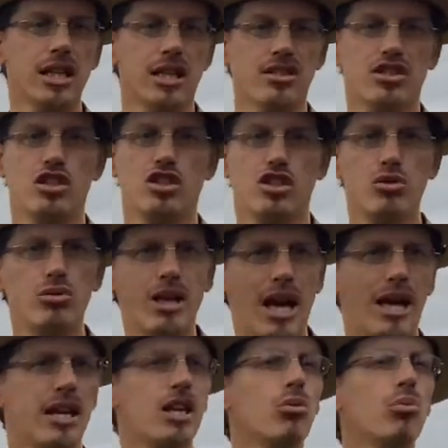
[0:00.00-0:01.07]
and to do that,
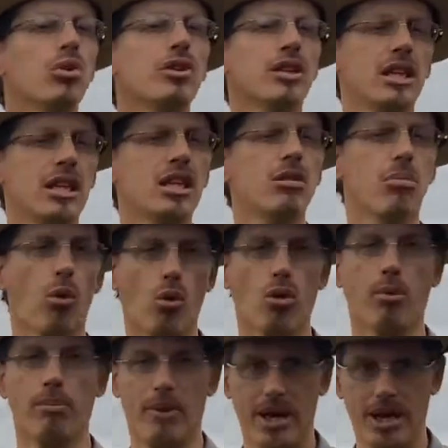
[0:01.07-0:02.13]
he will need more
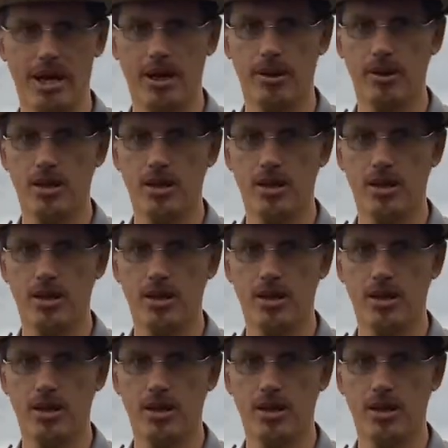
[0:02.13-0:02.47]
men.